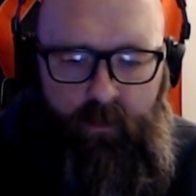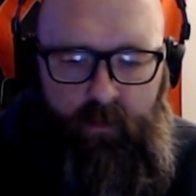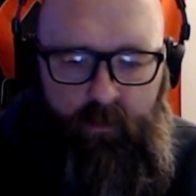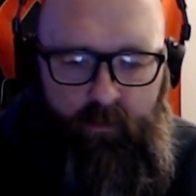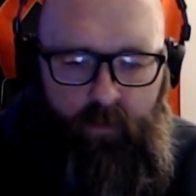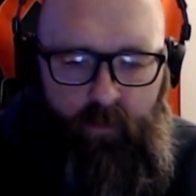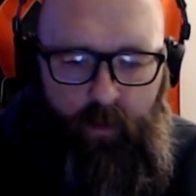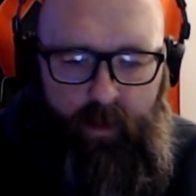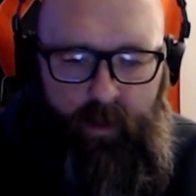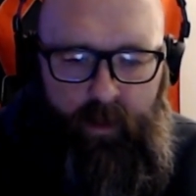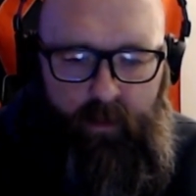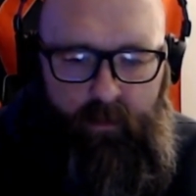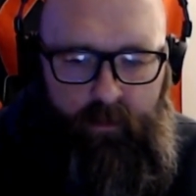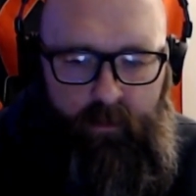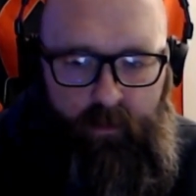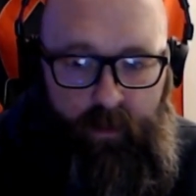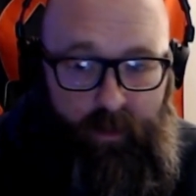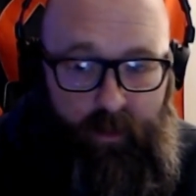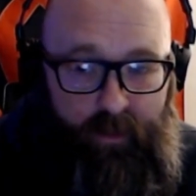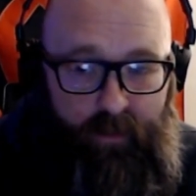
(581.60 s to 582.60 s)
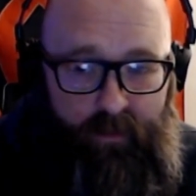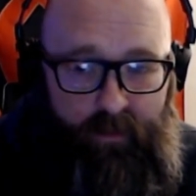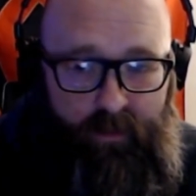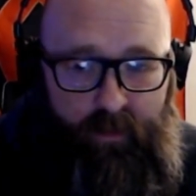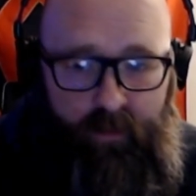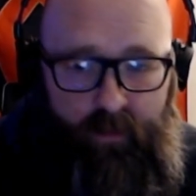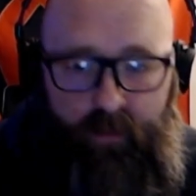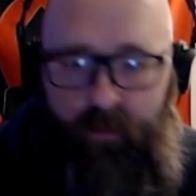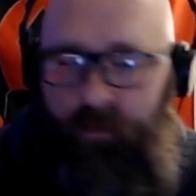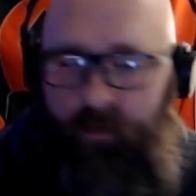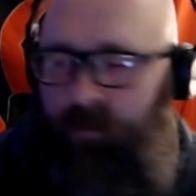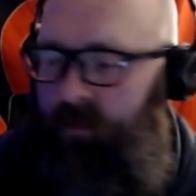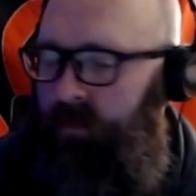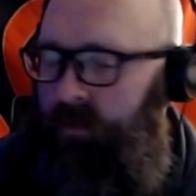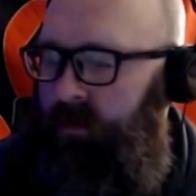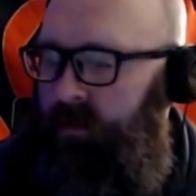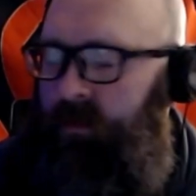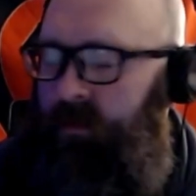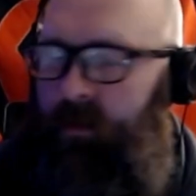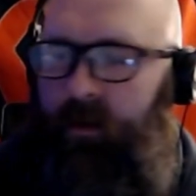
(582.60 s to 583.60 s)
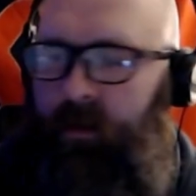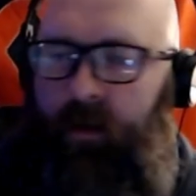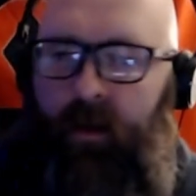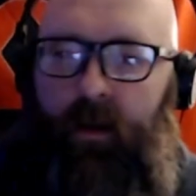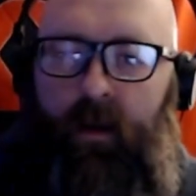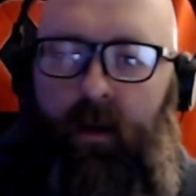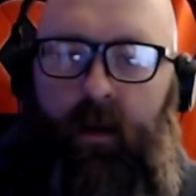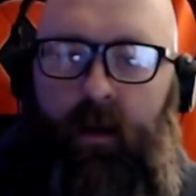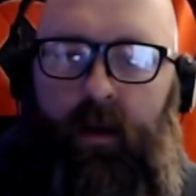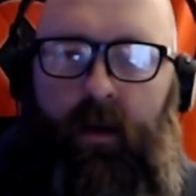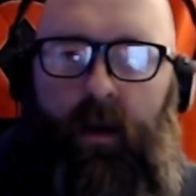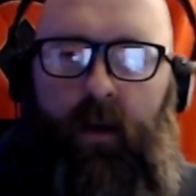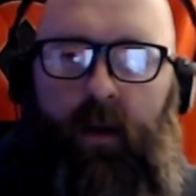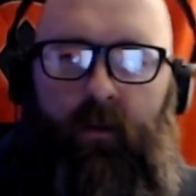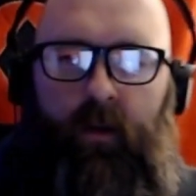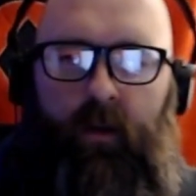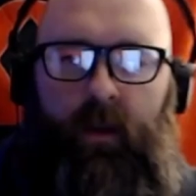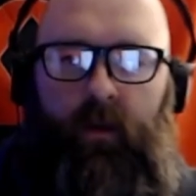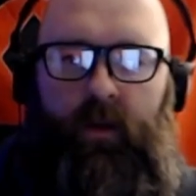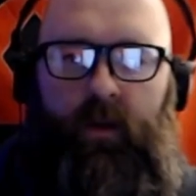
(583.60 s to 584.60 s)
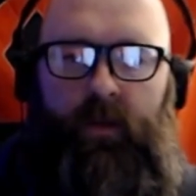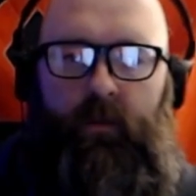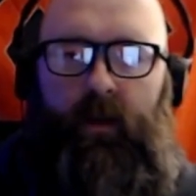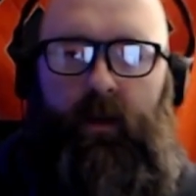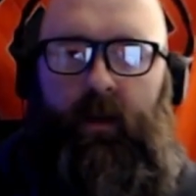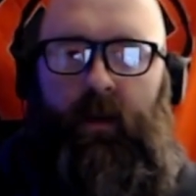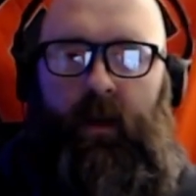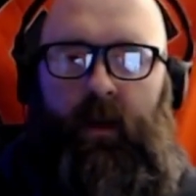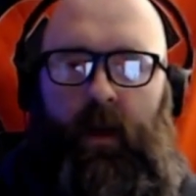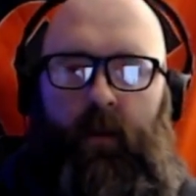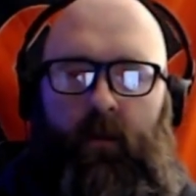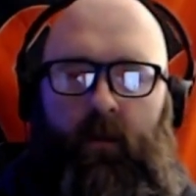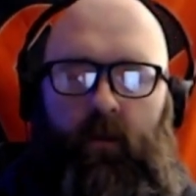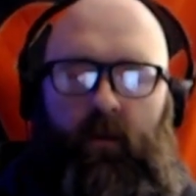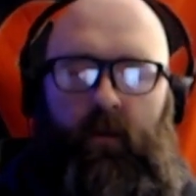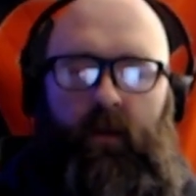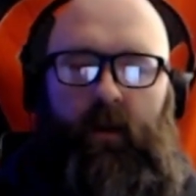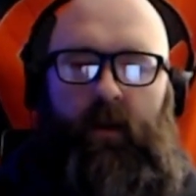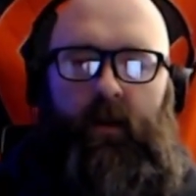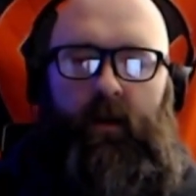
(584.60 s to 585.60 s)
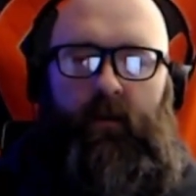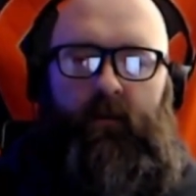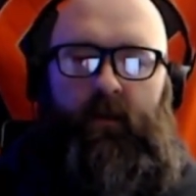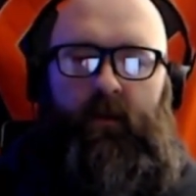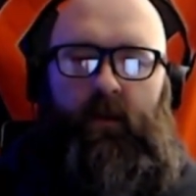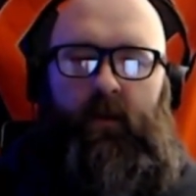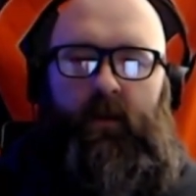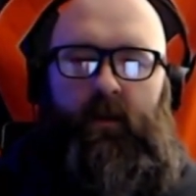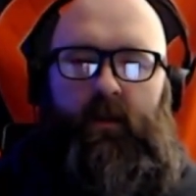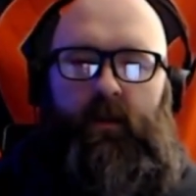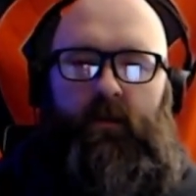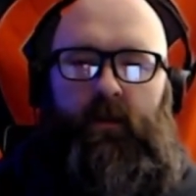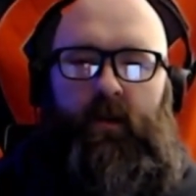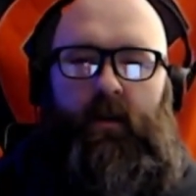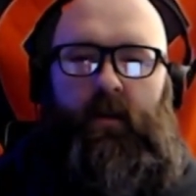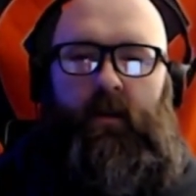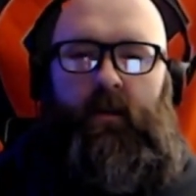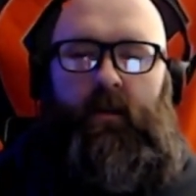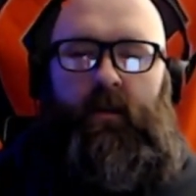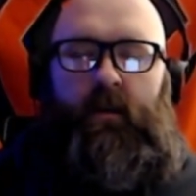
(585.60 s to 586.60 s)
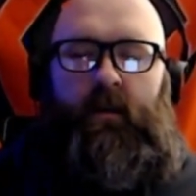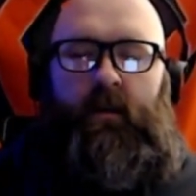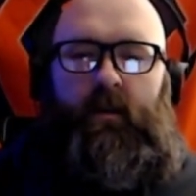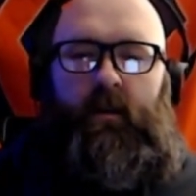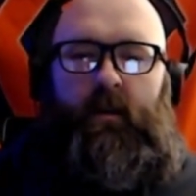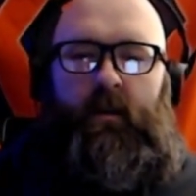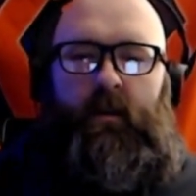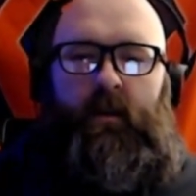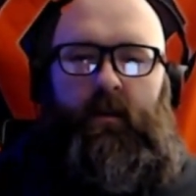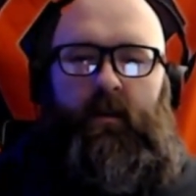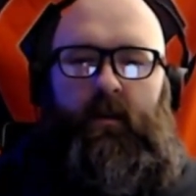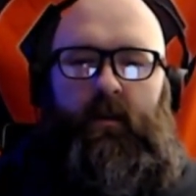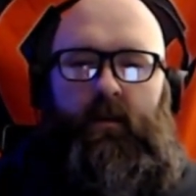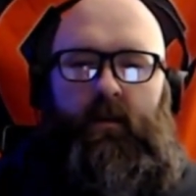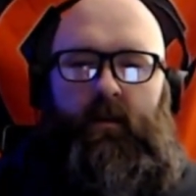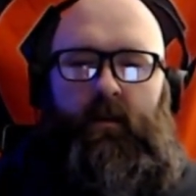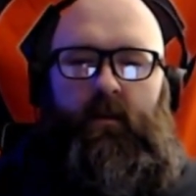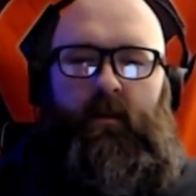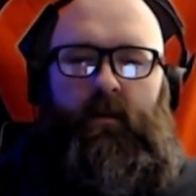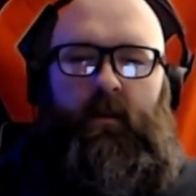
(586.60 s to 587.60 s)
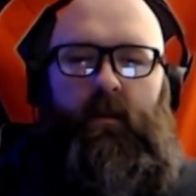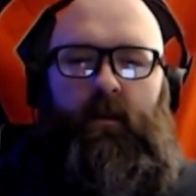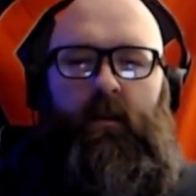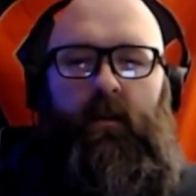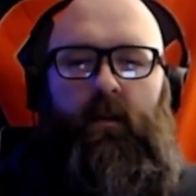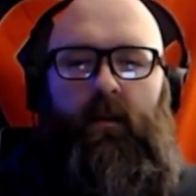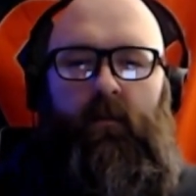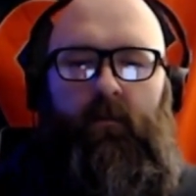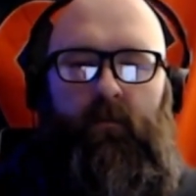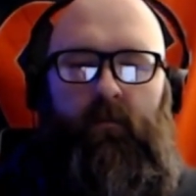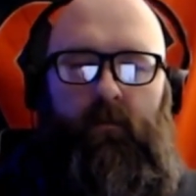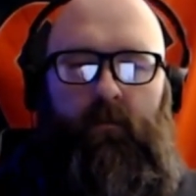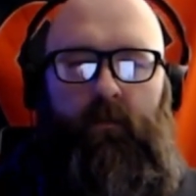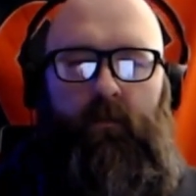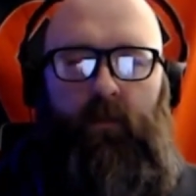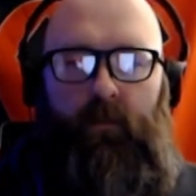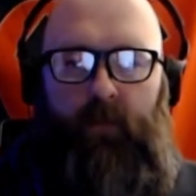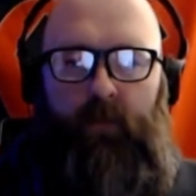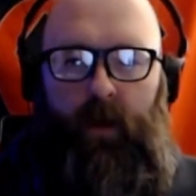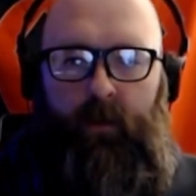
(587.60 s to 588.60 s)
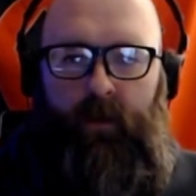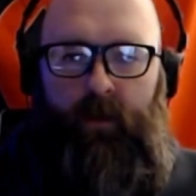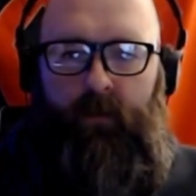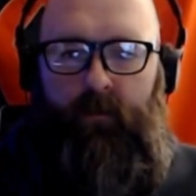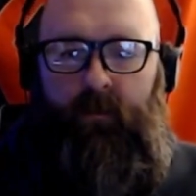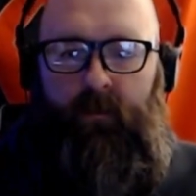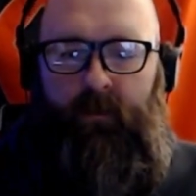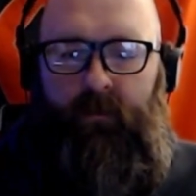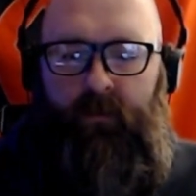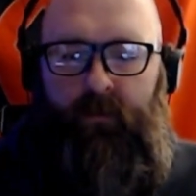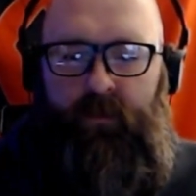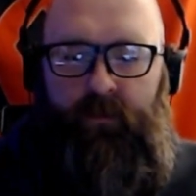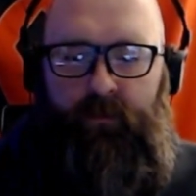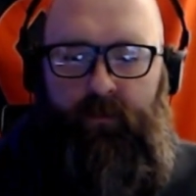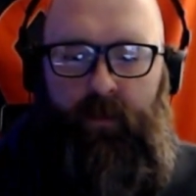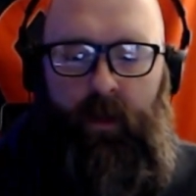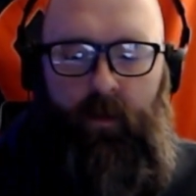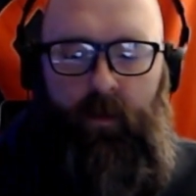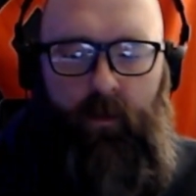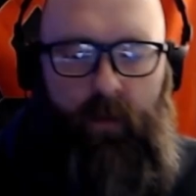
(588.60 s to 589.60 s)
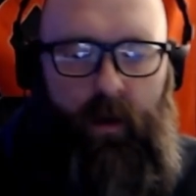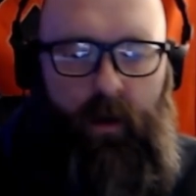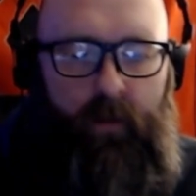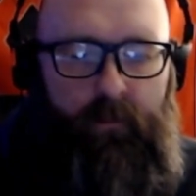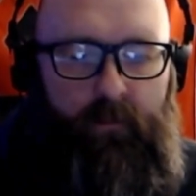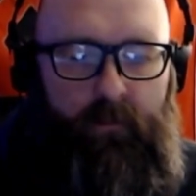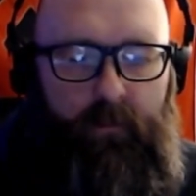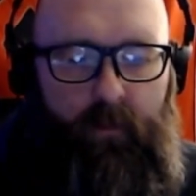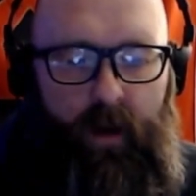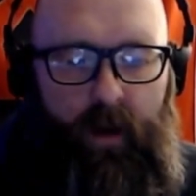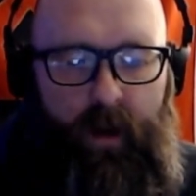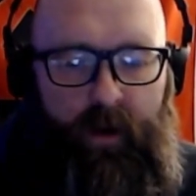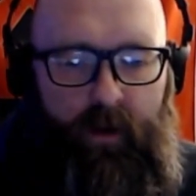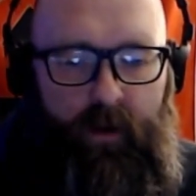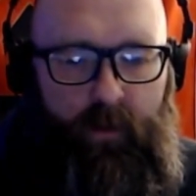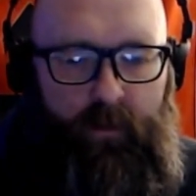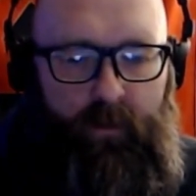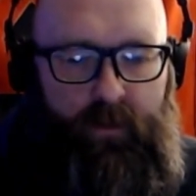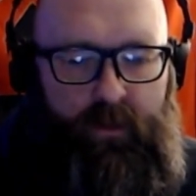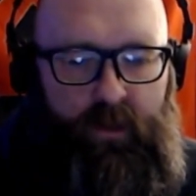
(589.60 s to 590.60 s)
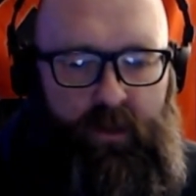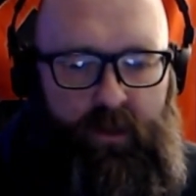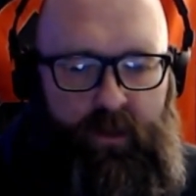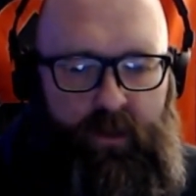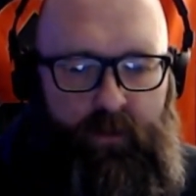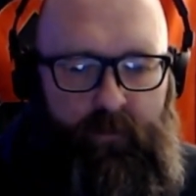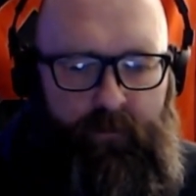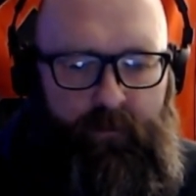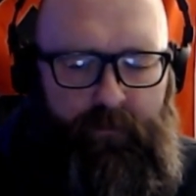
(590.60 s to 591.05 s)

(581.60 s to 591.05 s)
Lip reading: For me, at least. I really wish my camera would like focus better. I need to maybe play with my monitor position.